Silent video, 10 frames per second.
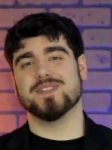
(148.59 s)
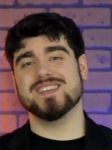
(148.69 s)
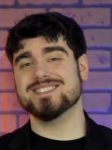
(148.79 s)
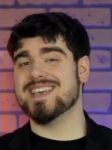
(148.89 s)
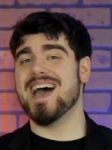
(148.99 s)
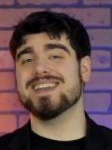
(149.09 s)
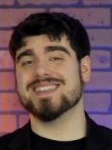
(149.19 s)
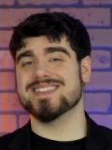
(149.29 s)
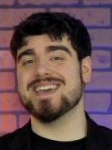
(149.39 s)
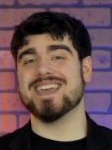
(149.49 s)
but this kind
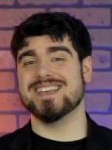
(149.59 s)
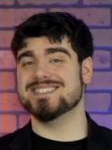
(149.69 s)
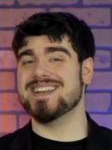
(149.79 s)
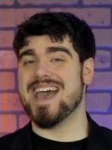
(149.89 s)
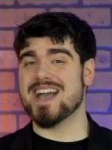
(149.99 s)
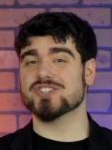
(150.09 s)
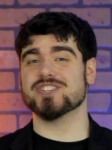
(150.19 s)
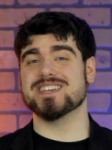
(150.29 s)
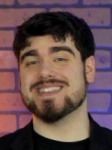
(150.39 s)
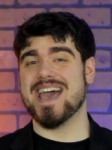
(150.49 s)
of thing isn't
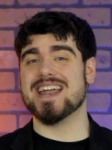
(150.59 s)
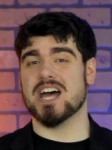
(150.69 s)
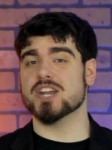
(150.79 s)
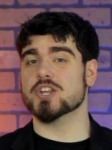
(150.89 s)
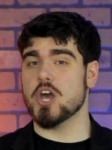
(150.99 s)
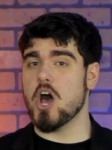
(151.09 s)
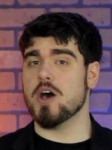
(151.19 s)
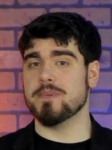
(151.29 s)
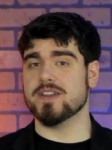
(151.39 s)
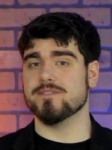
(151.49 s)
actually that
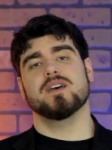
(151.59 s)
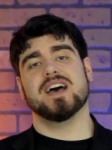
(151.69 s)
uncommon.